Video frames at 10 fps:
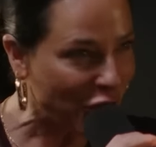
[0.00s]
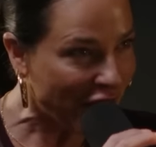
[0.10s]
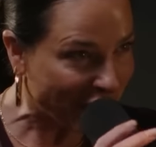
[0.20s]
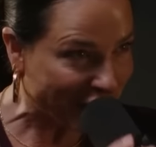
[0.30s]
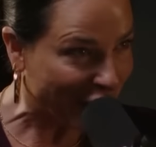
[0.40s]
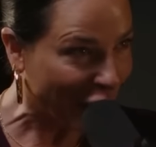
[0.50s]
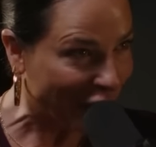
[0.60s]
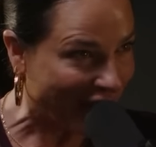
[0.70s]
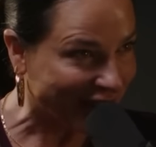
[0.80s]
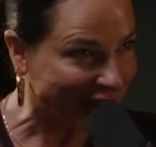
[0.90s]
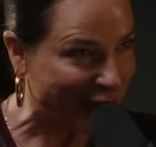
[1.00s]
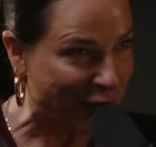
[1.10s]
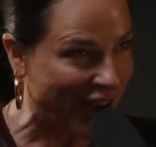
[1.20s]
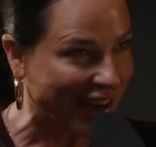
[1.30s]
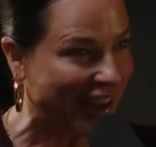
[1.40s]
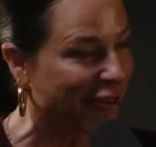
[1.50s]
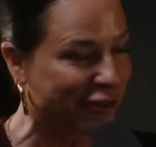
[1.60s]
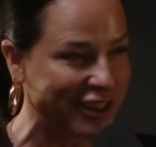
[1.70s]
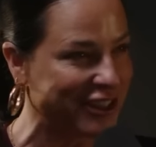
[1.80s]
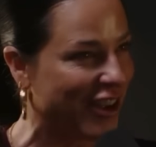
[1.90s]
have to go down to the mic
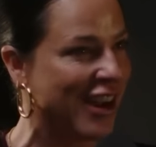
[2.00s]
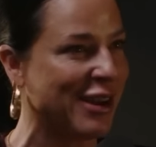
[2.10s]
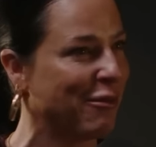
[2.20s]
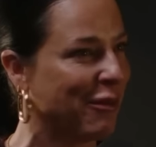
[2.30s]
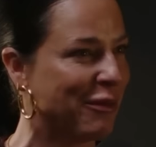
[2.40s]
every time.